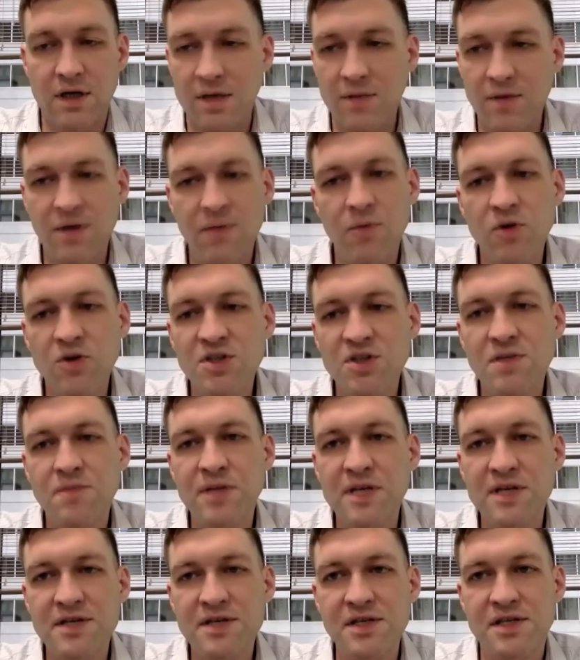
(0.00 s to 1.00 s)
I mean, most of the
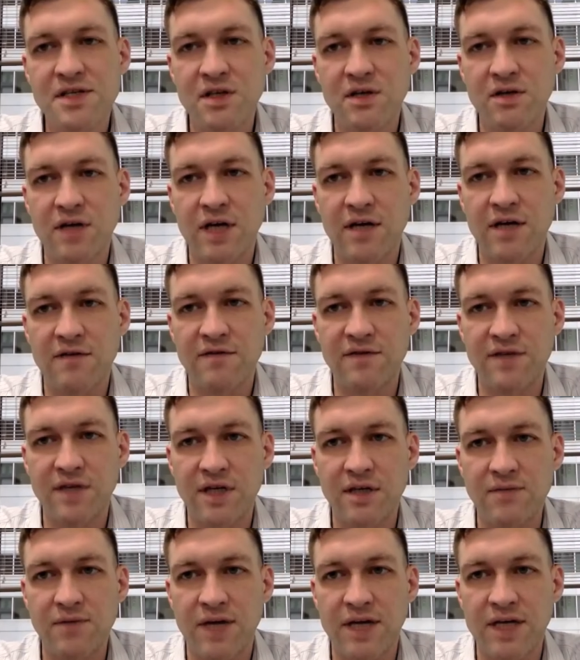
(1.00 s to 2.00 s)
places don't have
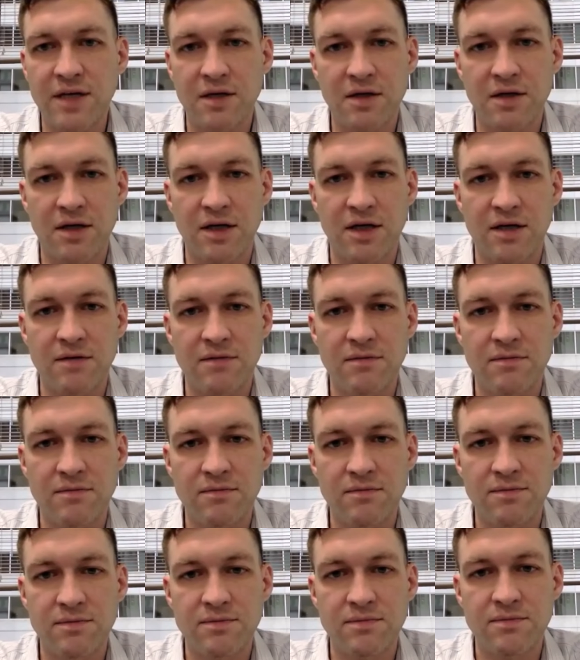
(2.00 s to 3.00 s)
like
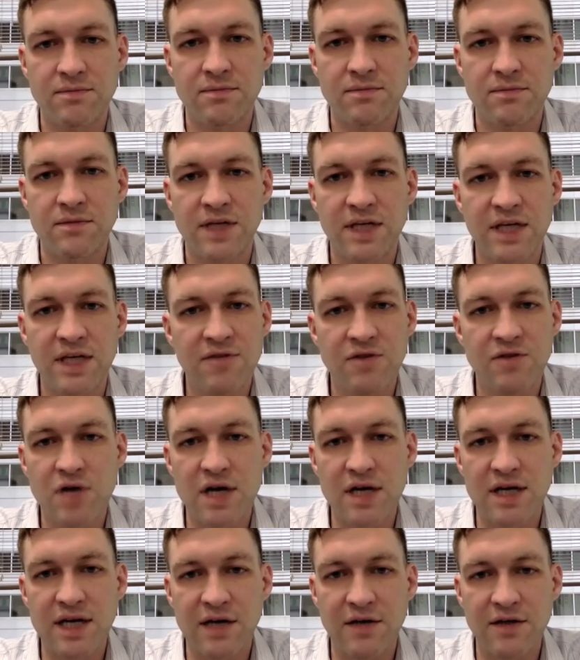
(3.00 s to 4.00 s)
even
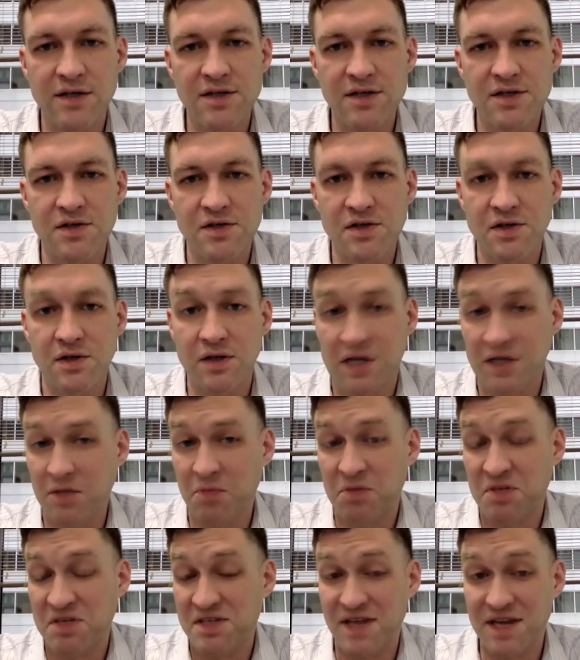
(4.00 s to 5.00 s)
dry counties, you're still allowed to
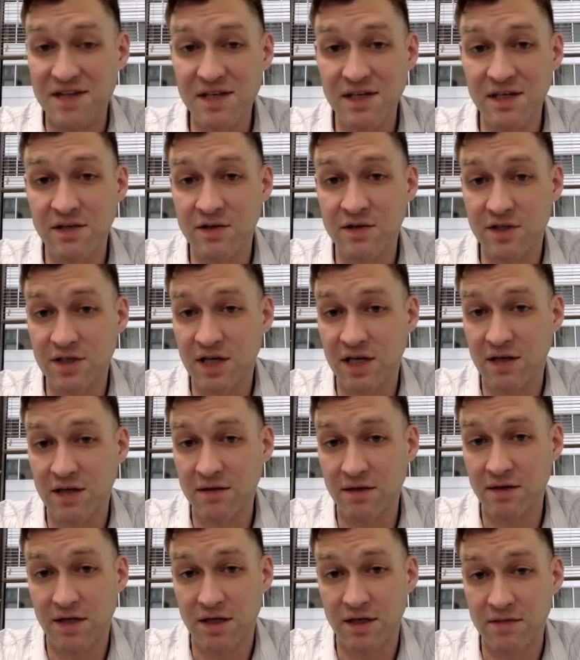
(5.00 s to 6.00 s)
possess it. You just can't
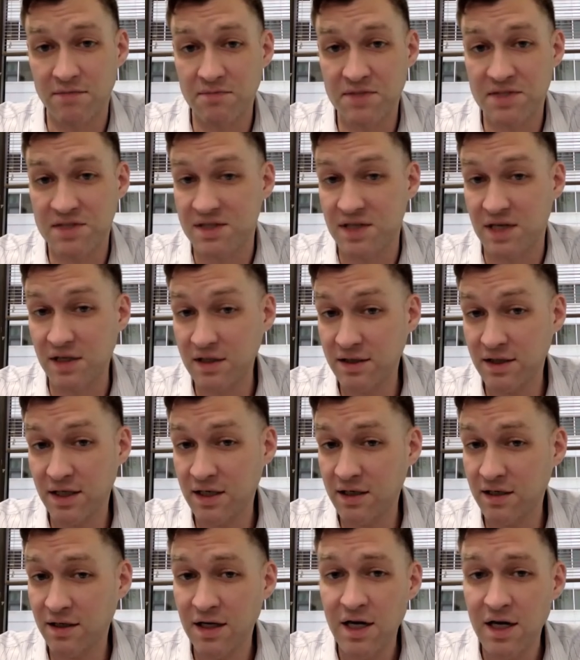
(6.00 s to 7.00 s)
sell it
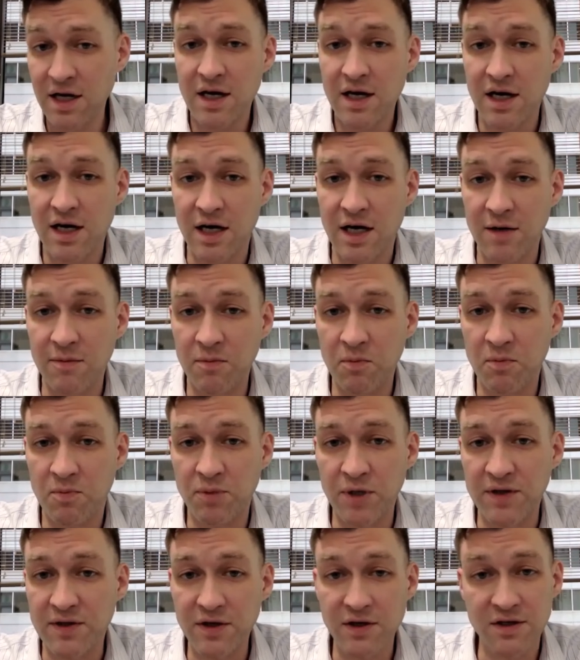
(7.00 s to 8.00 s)
there.
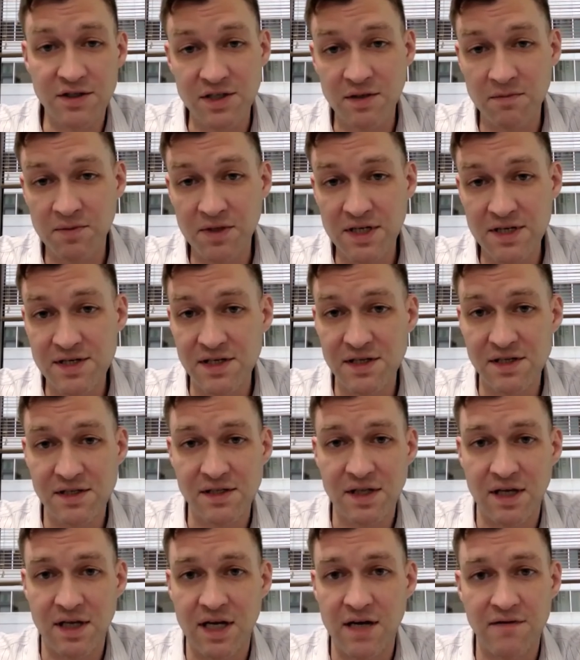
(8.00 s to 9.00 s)
But there are some places
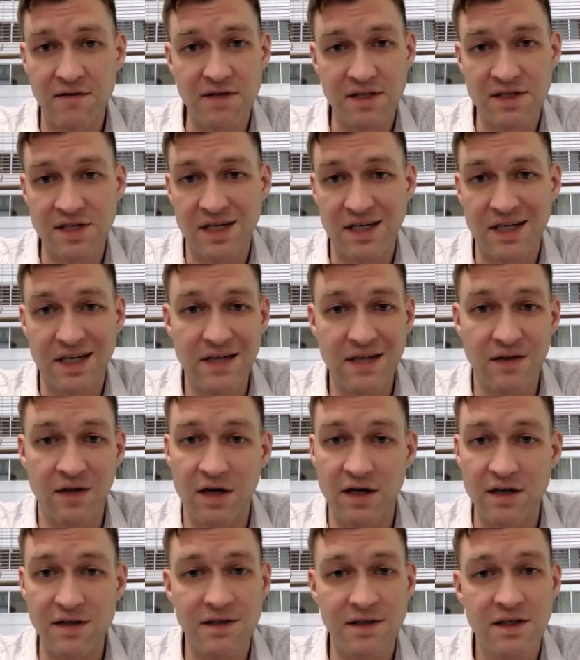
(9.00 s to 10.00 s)
that have things like keg
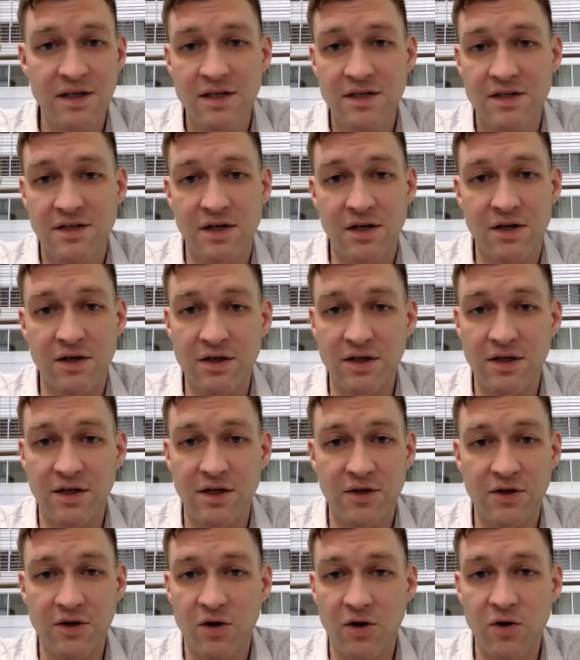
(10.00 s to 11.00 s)
laws. So,
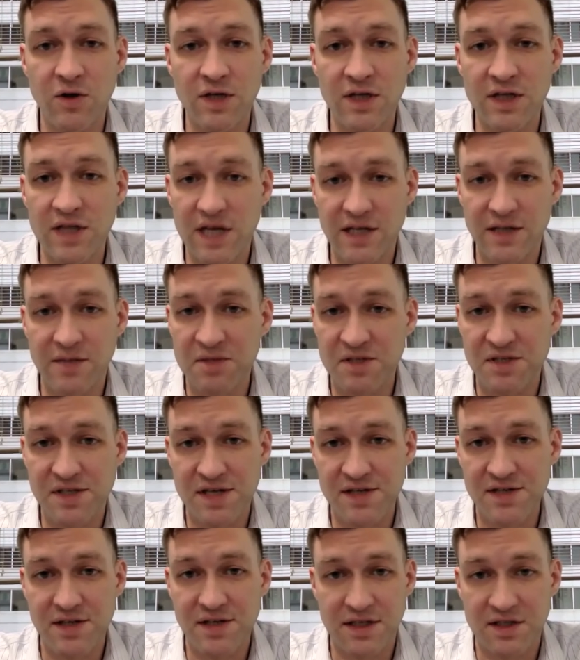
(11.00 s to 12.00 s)
you're only allowed to
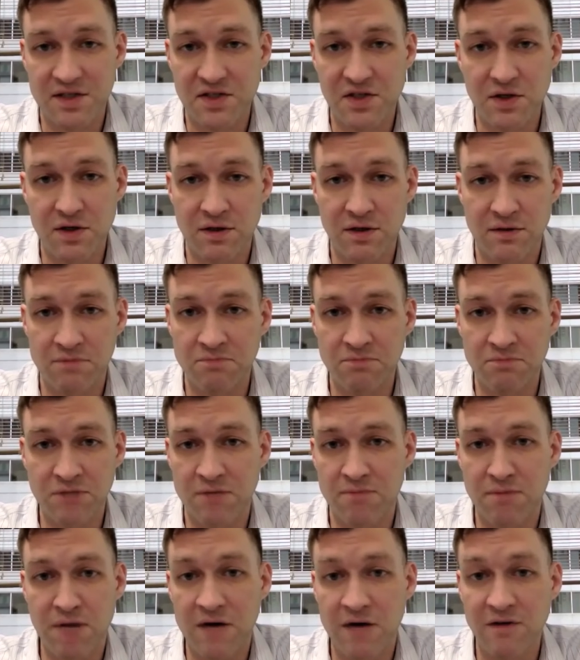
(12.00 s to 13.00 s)
possess like a certain
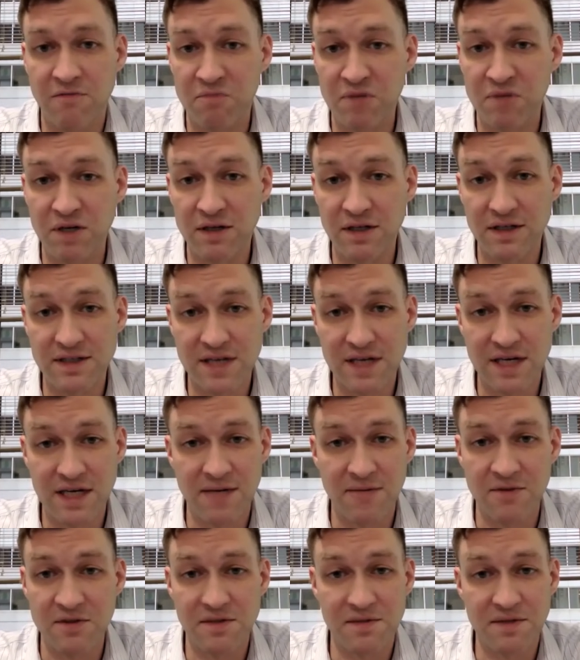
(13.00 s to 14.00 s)
amount of beer at a
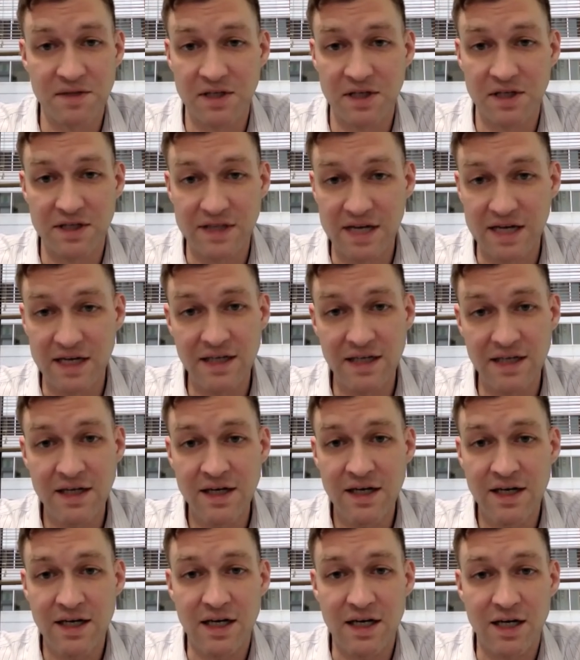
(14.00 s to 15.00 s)
time or something like that.
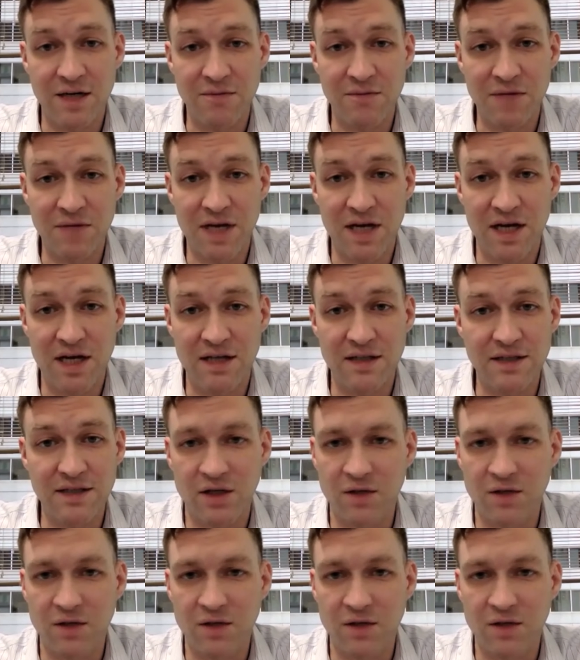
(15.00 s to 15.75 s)
And,